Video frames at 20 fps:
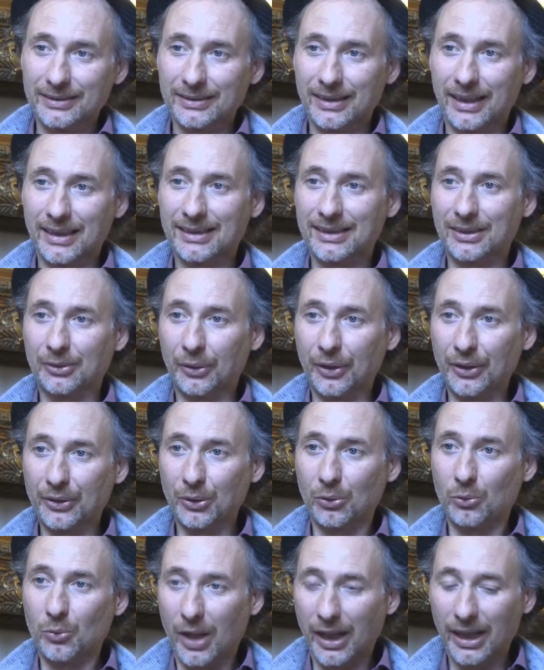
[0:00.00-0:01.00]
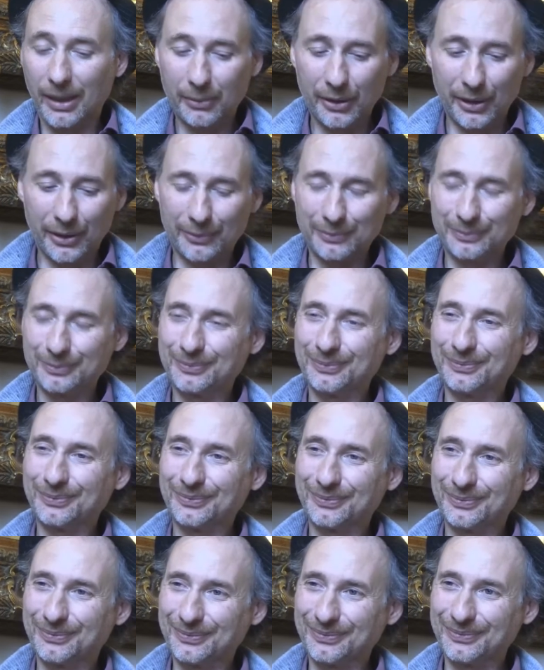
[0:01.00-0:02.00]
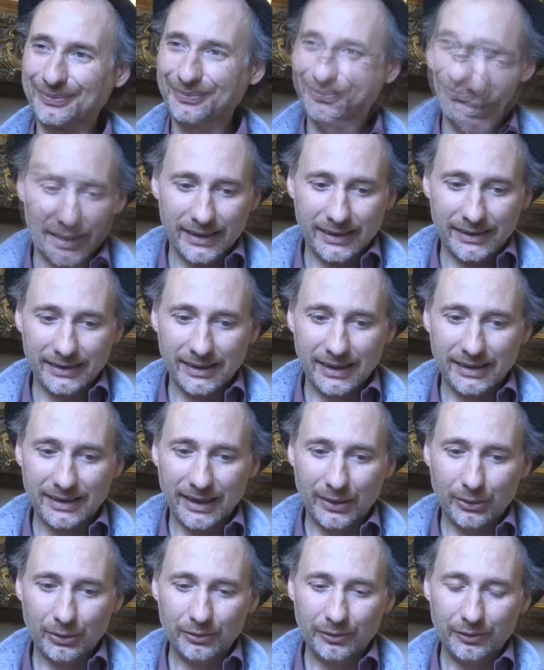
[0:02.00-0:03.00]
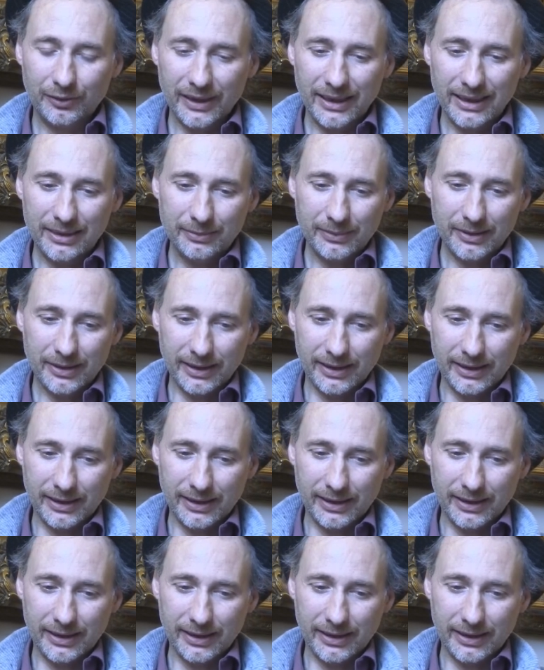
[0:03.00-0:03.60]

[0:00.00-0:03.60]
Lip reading: That's the reason why I'm here. The second film